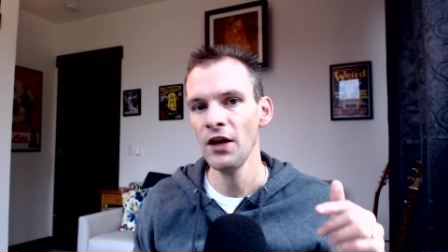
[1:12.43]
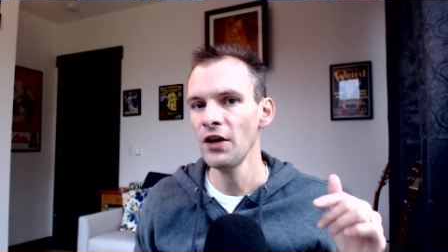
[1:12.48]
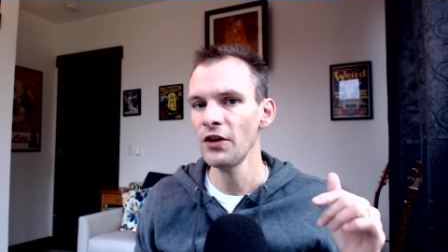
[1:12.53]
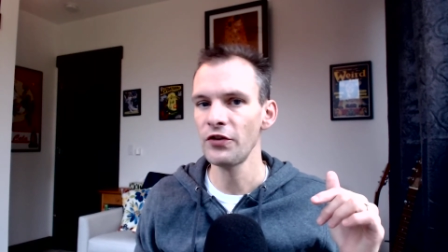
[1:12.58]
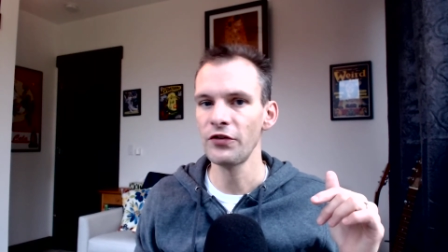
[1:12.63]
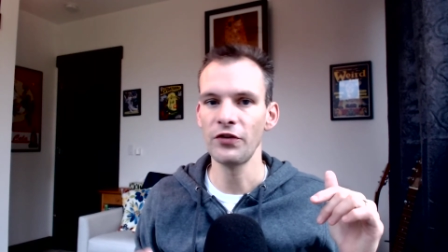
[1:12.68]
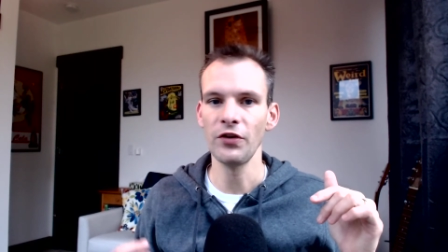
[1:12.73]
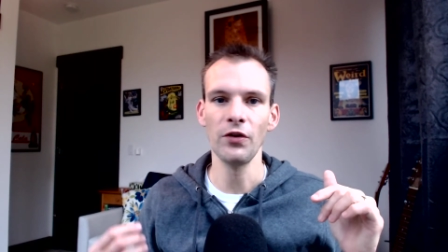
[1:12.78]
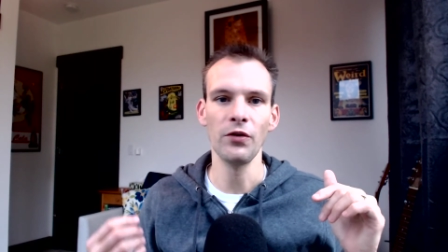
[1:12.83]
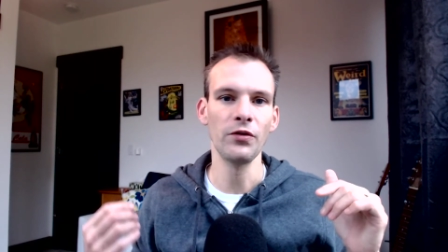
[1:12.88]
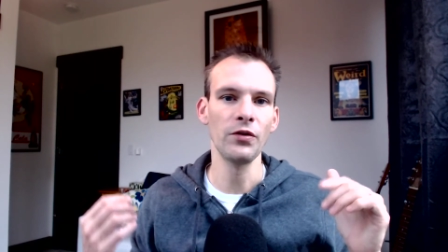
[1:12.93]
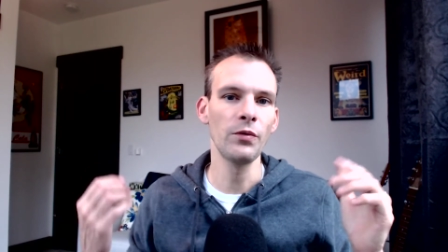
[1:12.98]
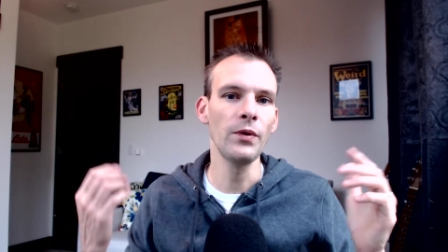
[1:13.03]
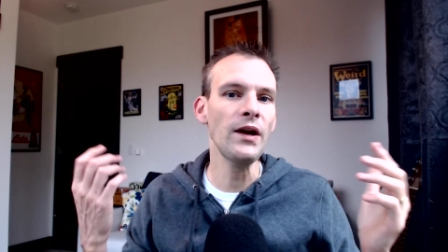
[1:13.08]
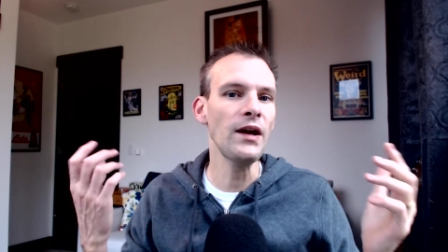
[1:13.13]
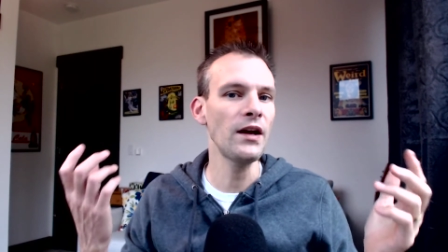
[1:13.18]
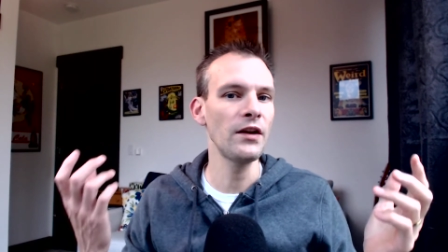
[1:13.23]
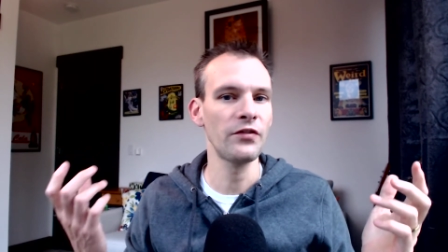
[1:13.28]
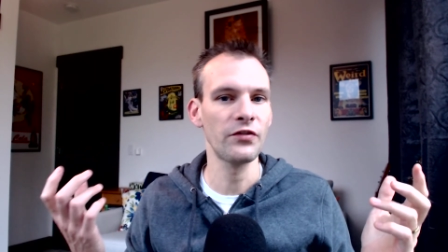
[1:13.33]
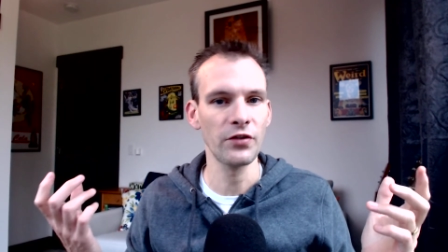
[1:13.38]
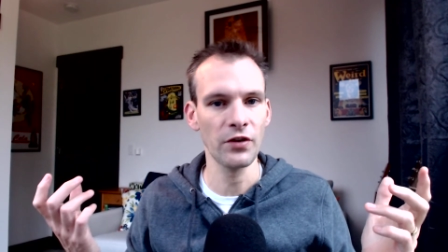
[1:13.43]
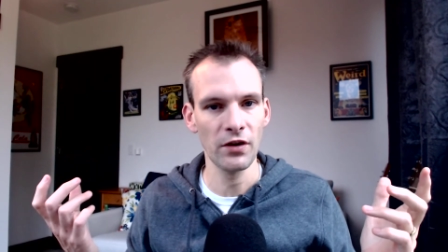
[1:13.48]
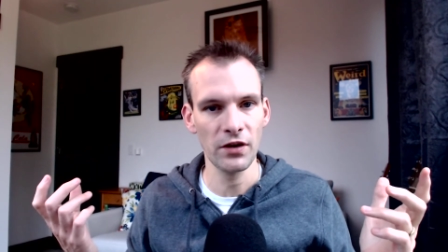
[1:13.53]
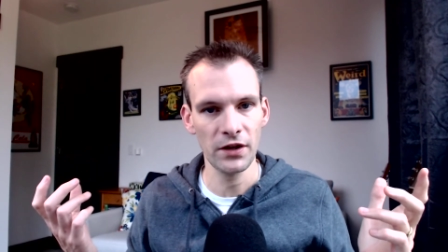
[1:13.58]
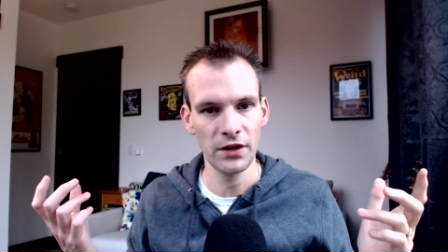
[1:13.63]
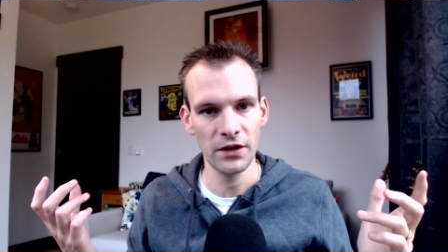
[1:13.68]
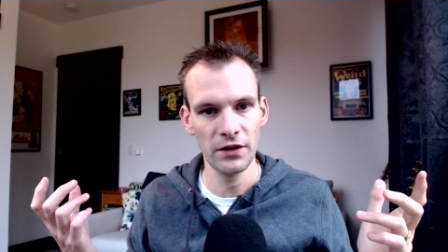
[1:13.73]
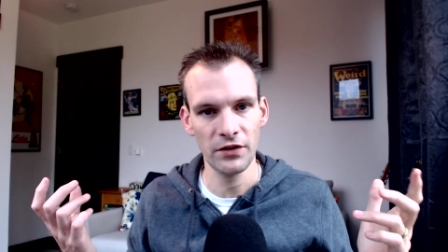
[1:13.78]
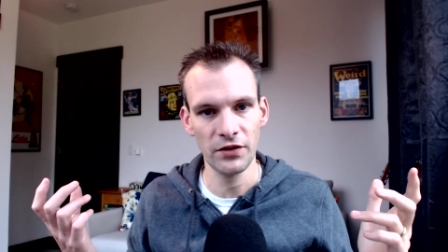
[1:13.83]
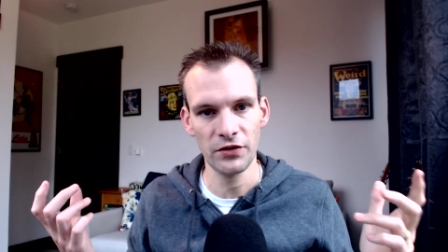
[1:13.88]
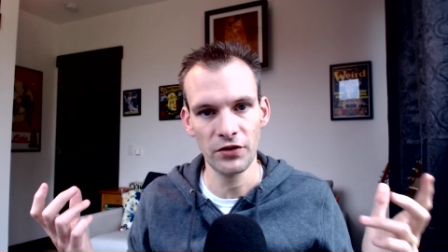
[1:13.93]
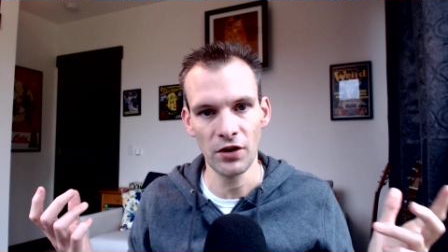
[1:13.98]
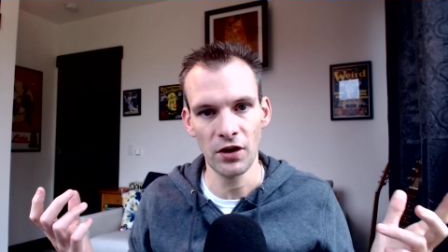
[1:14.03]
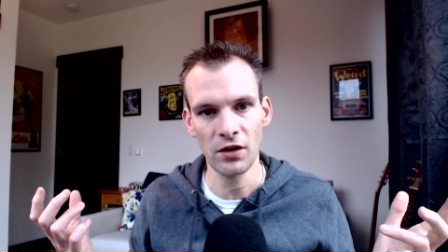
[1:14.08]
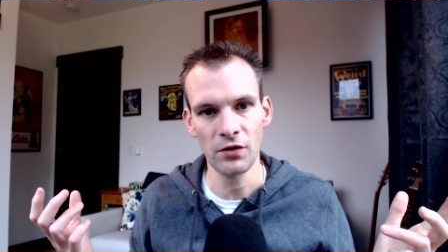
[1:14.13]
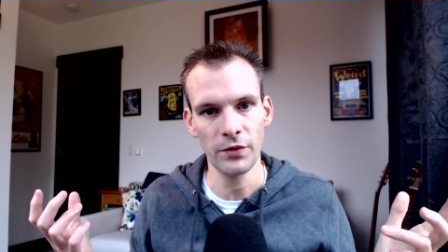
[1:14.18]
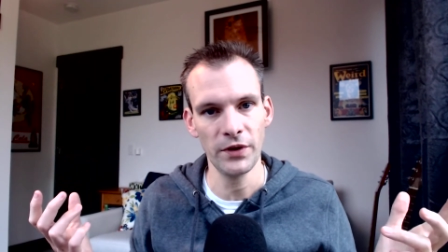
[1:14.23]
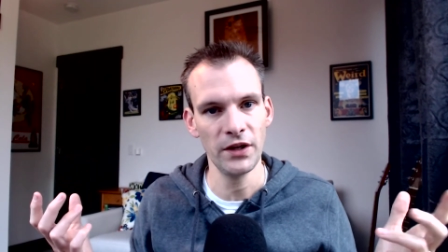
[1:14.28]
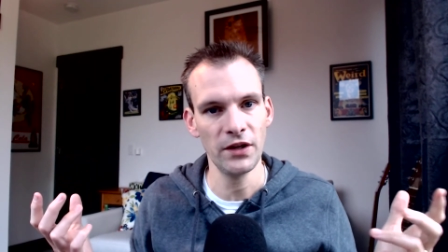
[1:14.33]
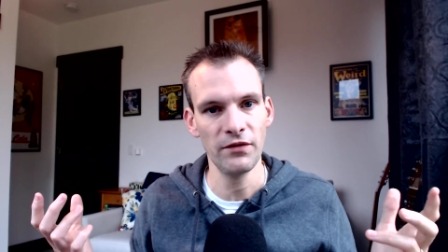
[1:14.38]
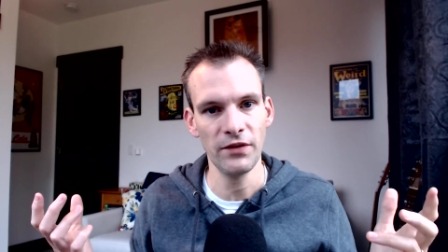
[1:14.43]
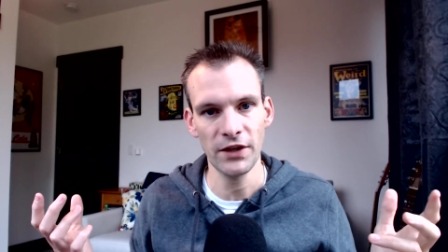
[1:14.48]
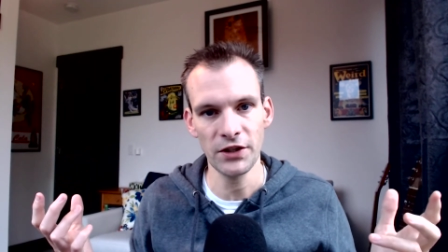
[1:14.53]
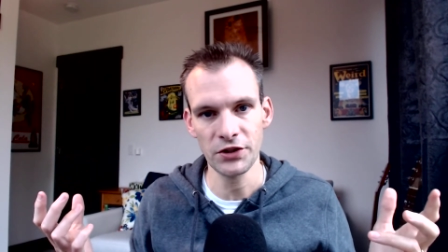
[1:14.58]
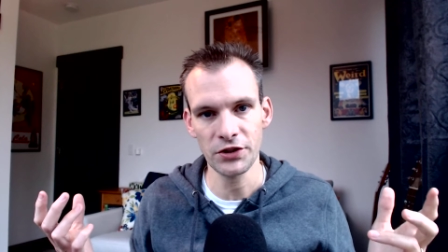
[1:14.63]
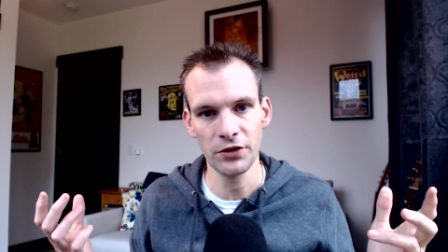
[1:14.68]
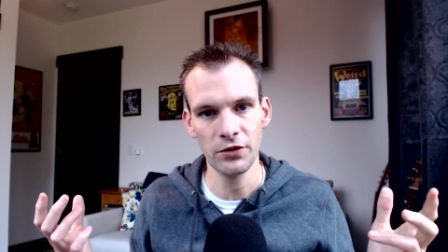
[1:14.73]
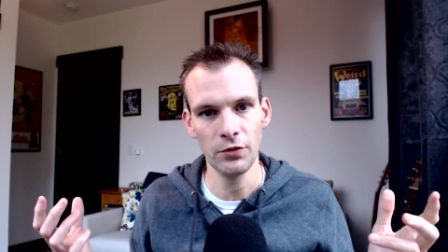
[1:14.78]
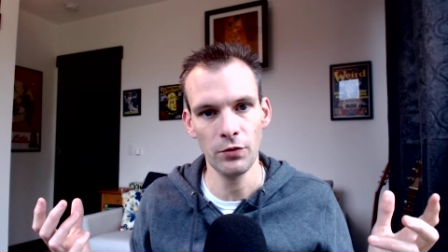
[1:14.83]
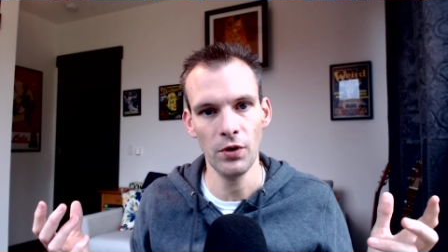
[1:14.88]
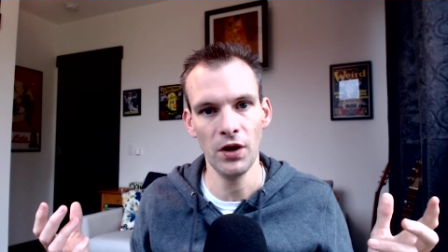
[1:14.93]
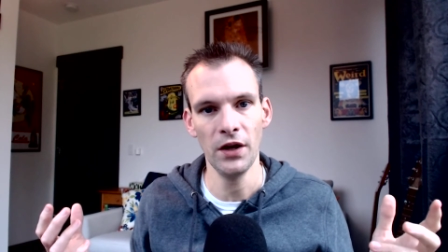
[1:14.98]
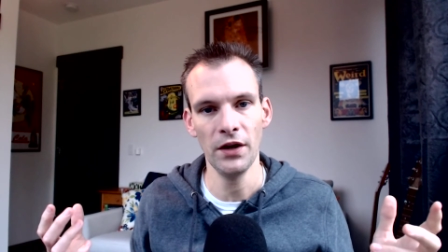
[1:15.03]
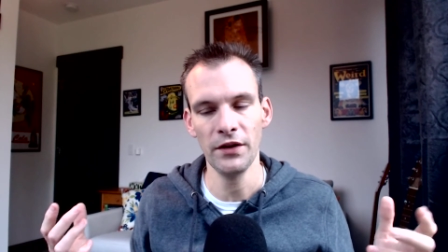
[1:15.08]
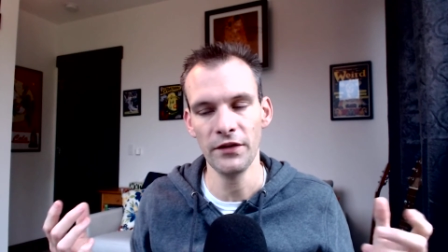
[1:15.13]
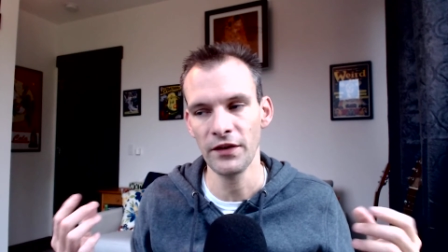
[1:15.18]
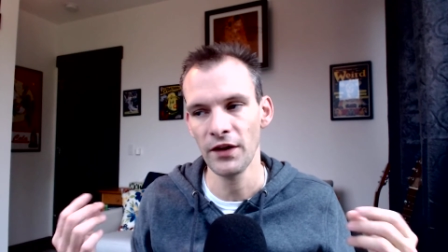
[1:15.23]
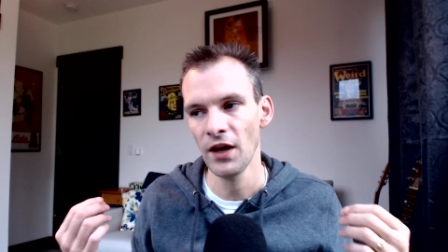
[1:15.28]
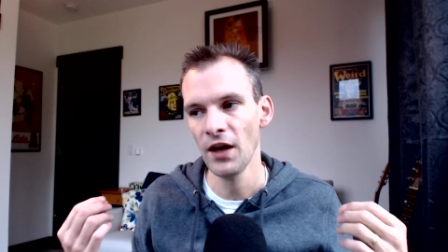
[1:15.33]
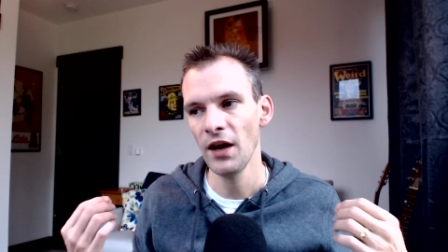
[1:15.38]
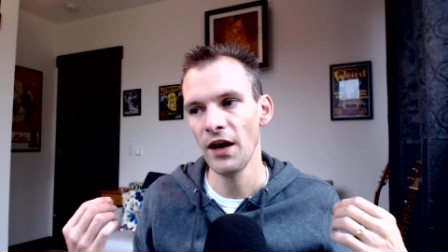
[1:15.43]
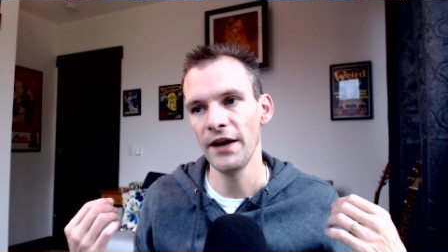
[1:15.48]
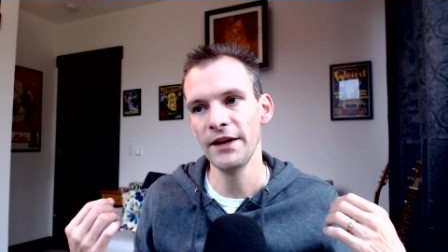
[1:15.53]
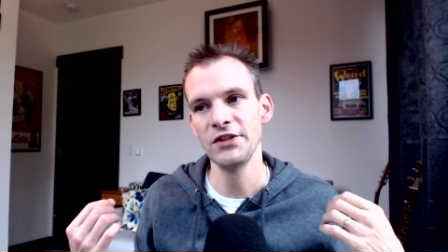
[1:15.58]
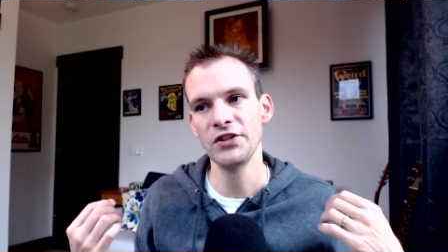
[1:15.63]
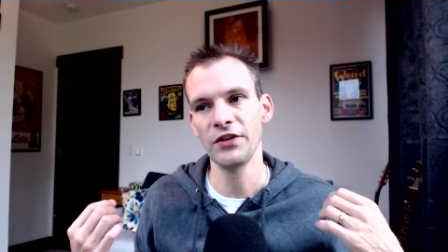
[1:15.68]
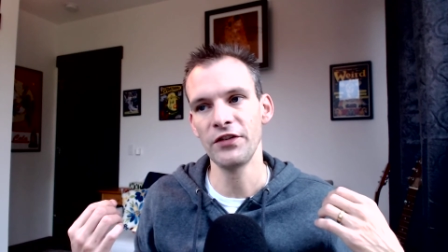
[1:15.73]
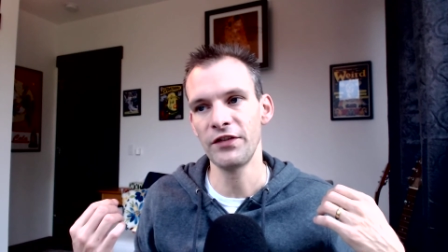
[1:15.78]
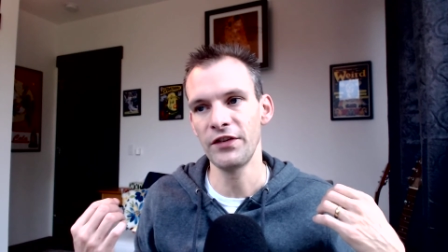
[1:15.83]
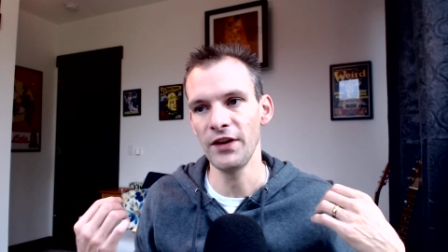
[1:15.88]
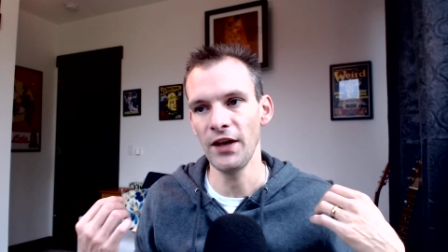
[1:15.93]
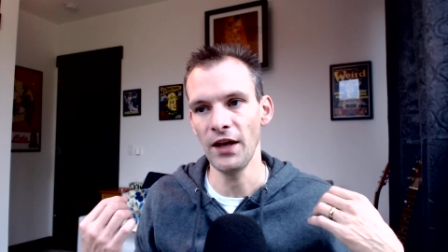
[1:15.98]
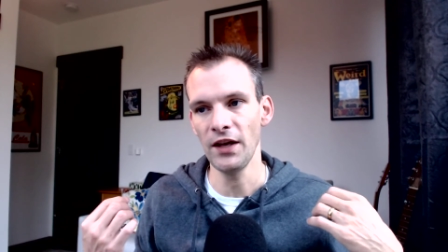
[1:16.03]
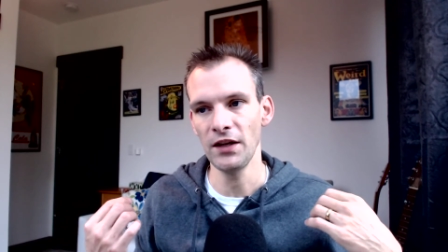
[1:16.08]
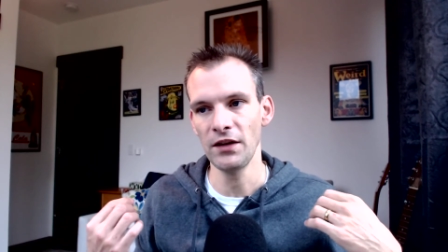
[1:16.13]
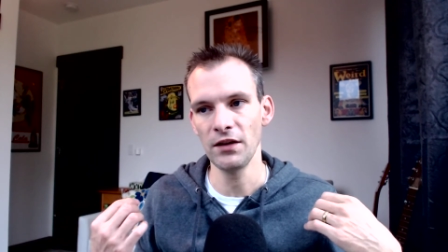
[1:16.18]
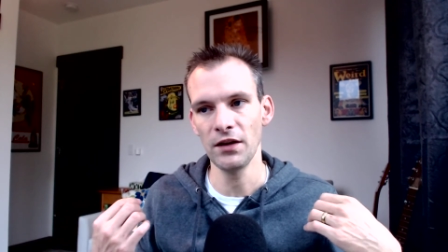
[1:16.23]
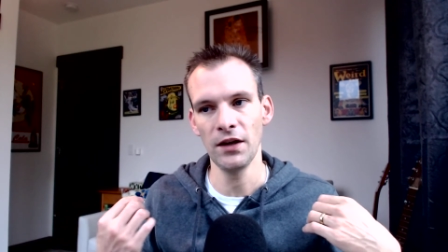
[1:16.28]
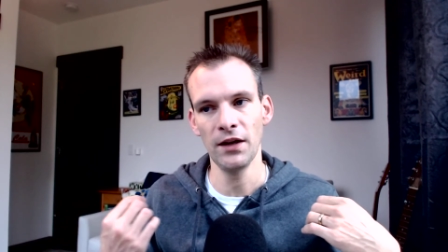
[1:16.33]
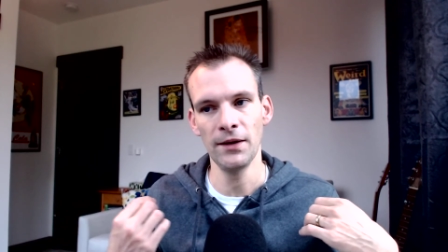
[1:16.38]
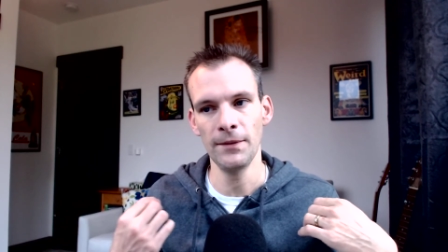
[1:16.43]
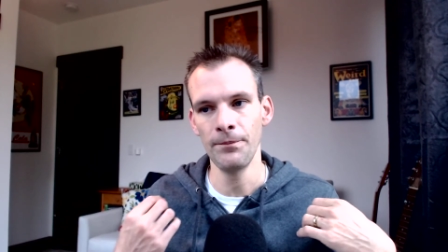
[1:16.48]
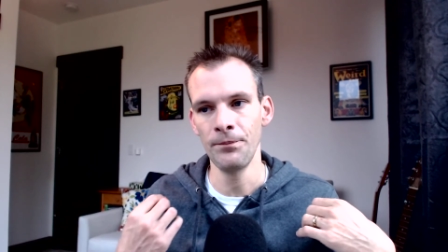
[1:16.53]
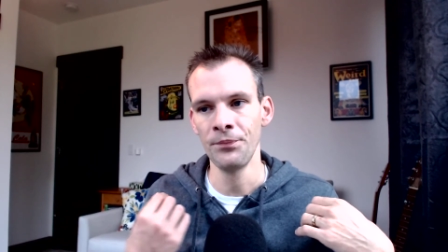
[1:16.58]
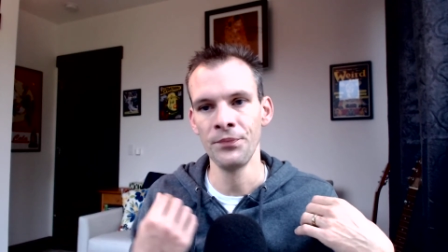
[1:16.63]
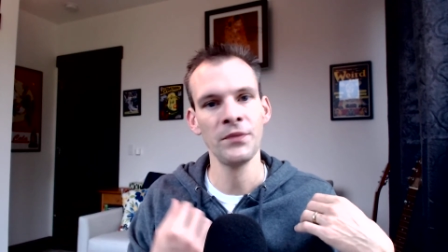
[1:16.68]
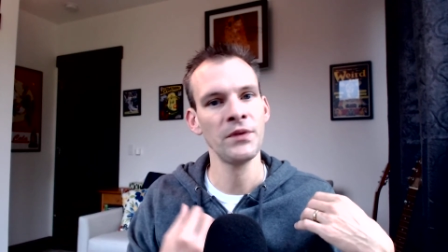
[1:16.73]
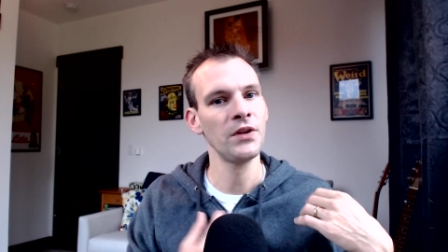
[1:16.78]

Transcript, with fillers: So the way I started the Dawnwing adventure was I just said, um,